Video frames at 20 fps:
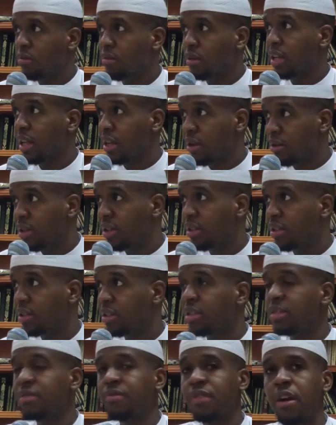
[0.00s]
You clear on this?
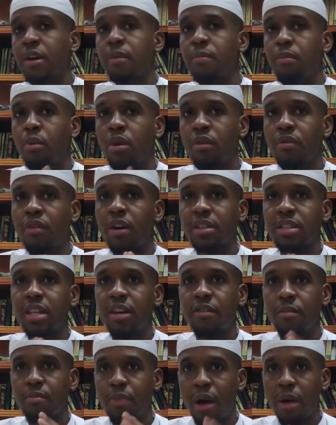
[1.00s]
This is very important for us to
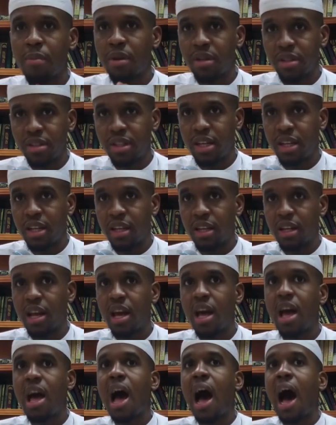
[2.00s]
have a proper understanding.
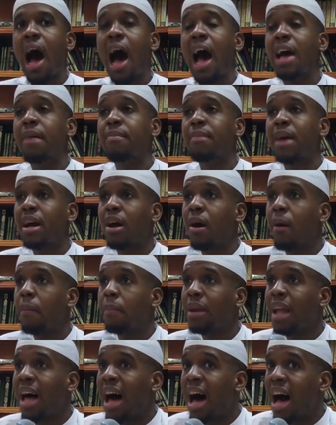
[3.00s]
I am not
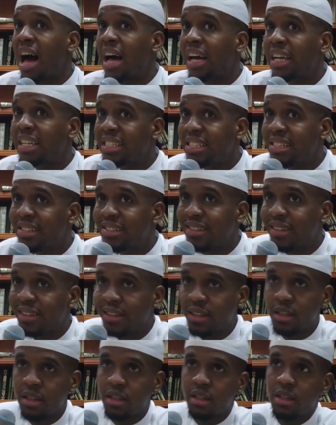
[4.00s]
obliged
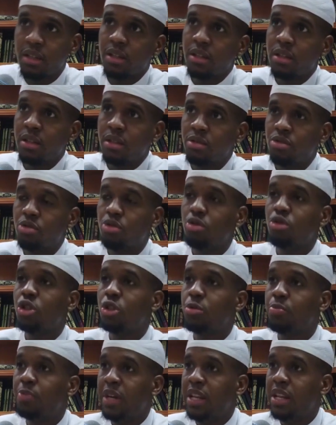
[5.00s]
to
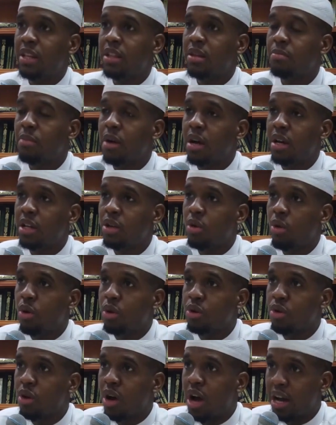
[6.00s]
spend the money
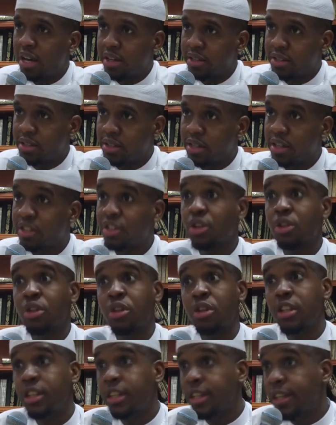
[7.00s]
on your Hajj. It's a
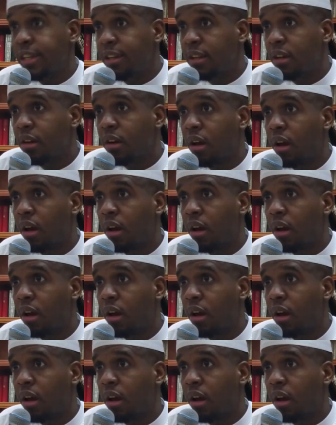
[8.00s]
good deed.